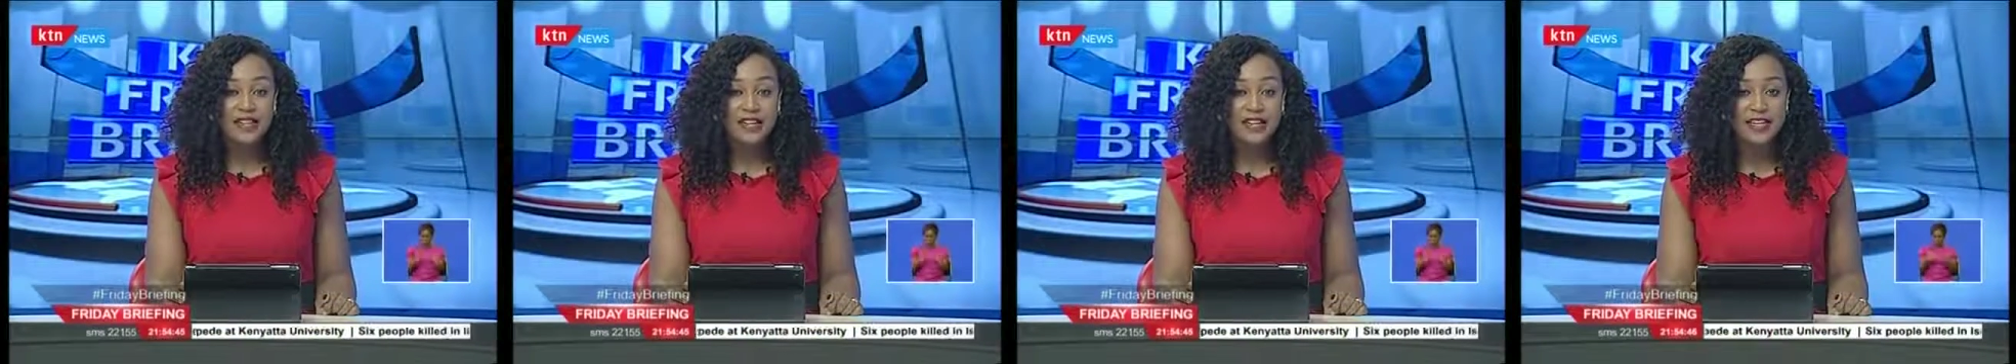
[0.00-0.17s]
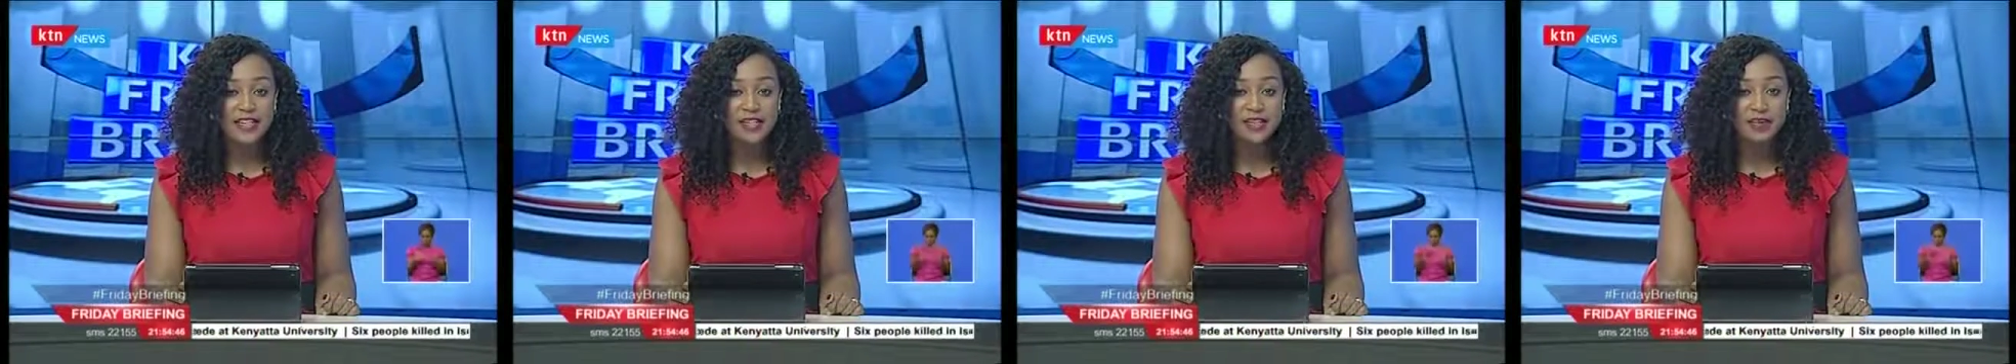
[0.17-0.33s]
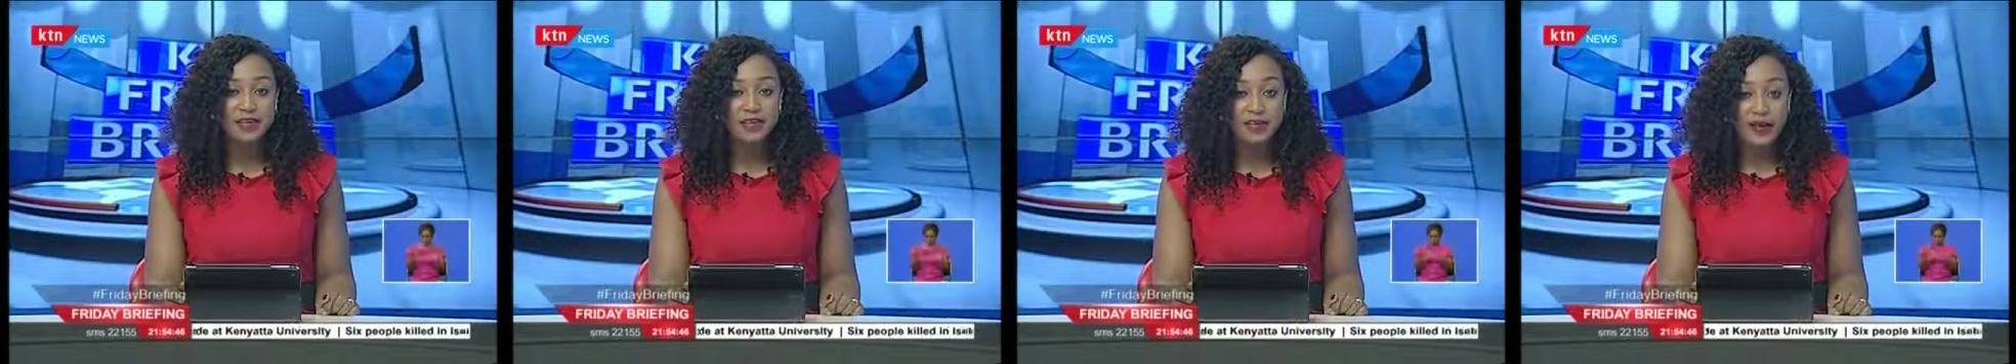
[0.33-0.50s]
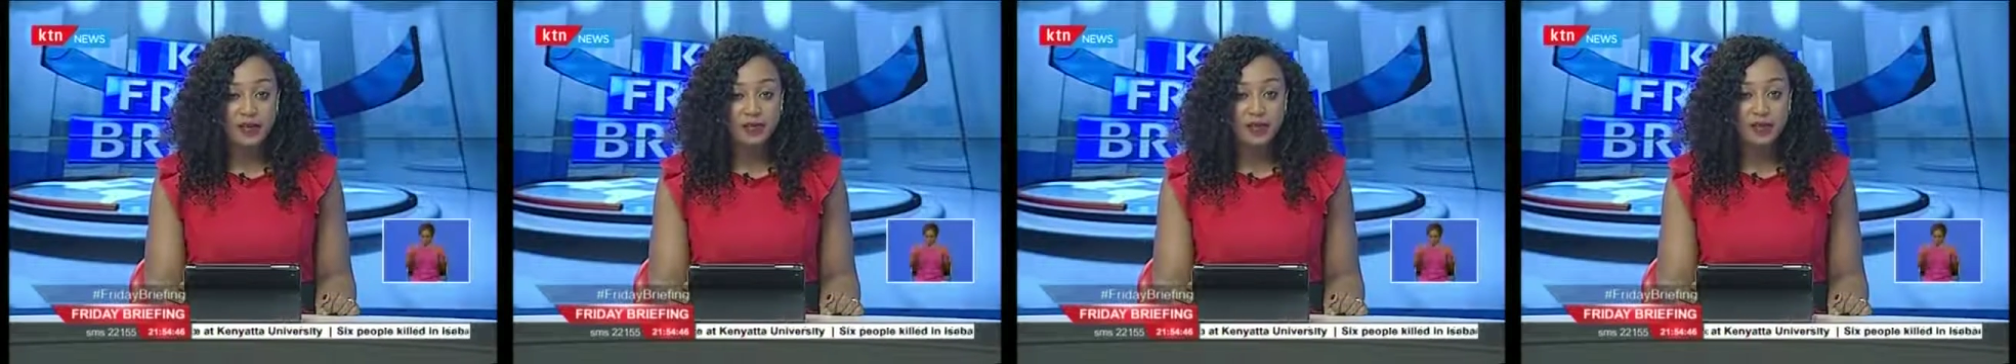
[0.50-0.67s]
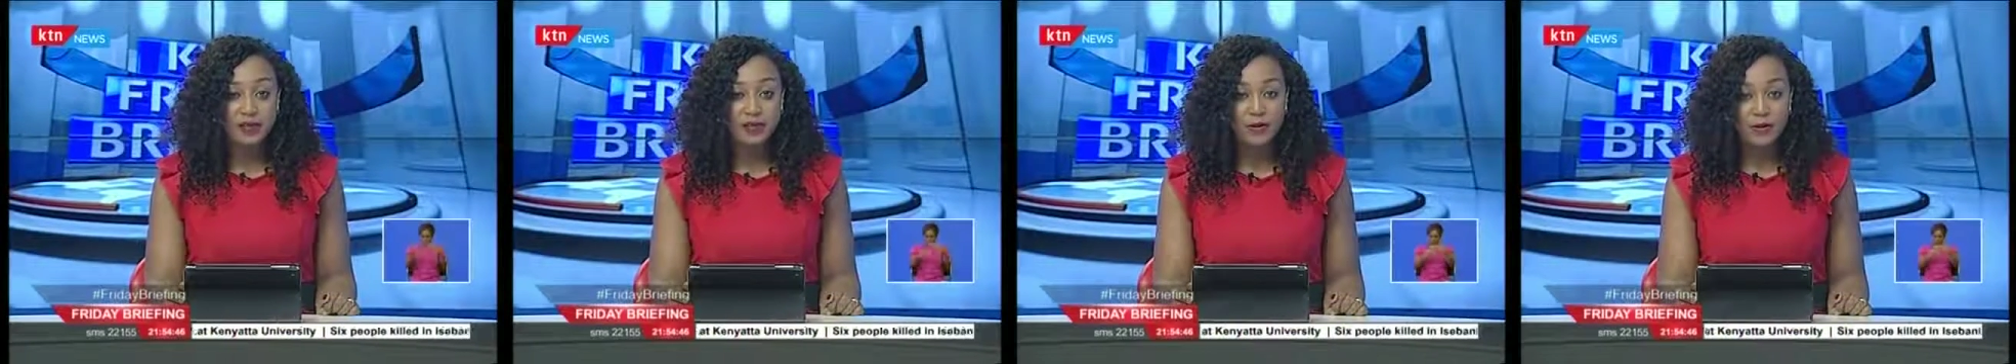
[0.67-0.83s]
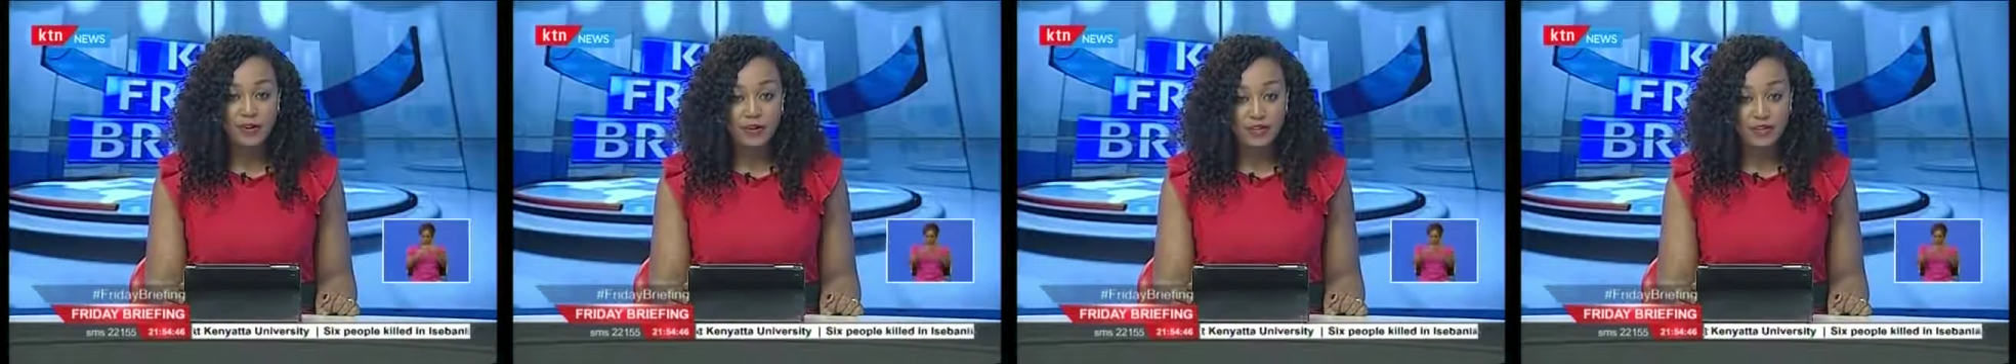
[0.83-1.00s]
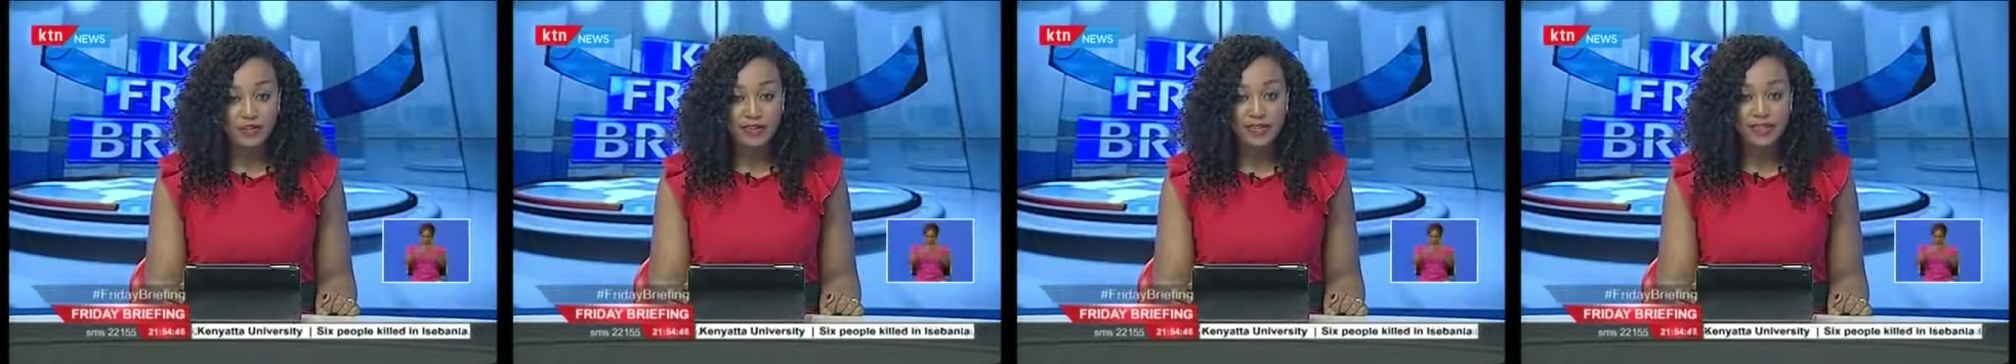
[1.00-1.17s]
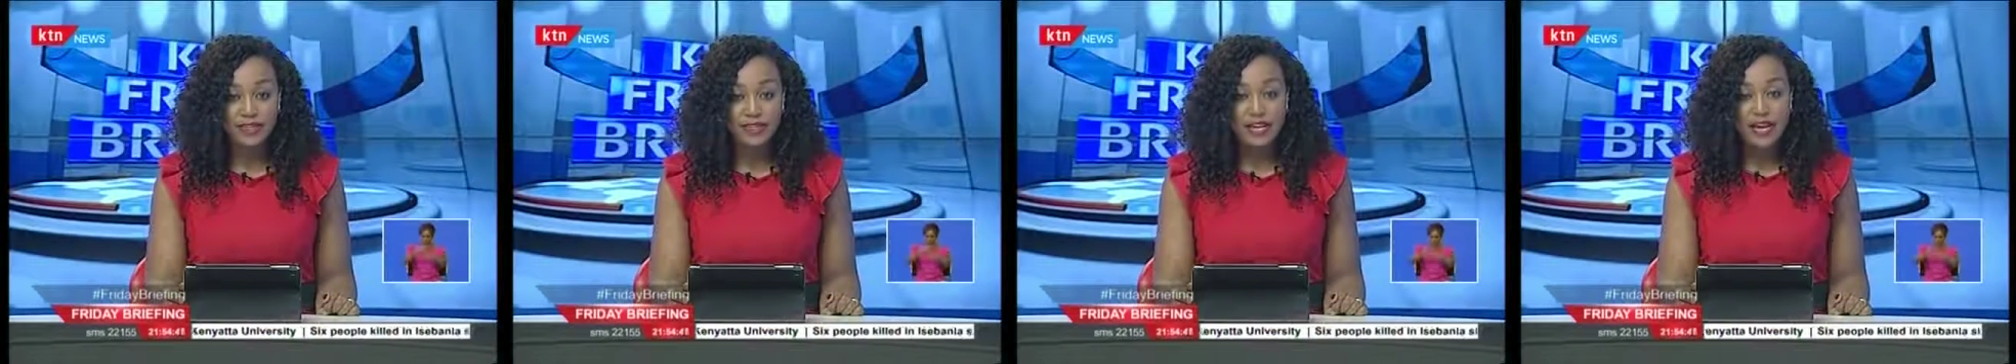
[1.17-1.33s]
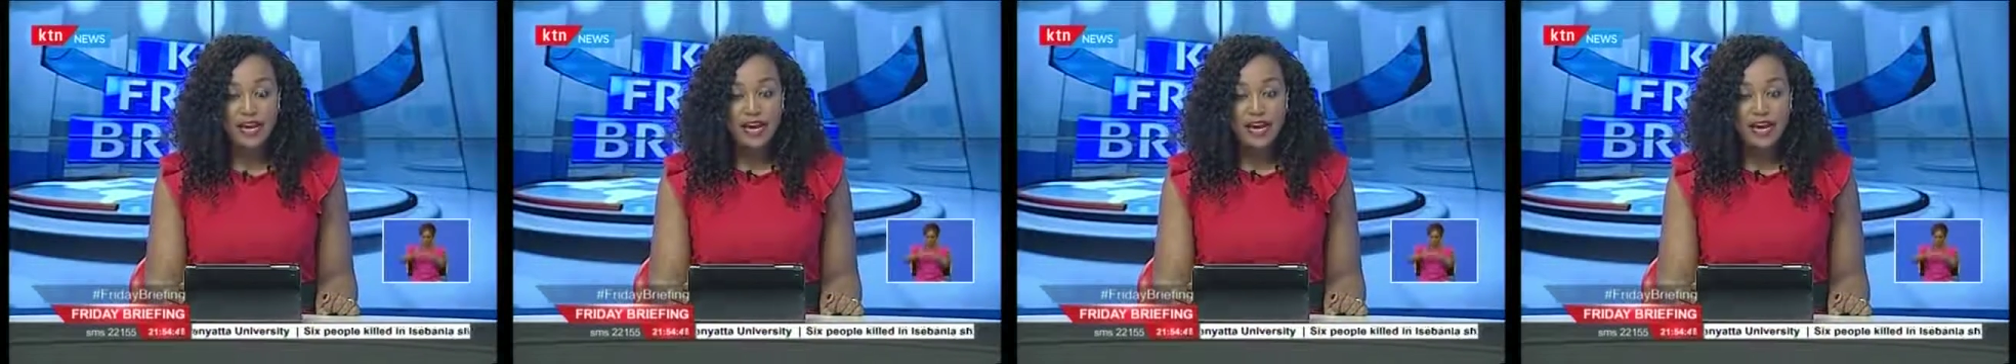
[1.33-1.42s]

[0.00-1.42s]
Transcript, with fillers: gauge railway project.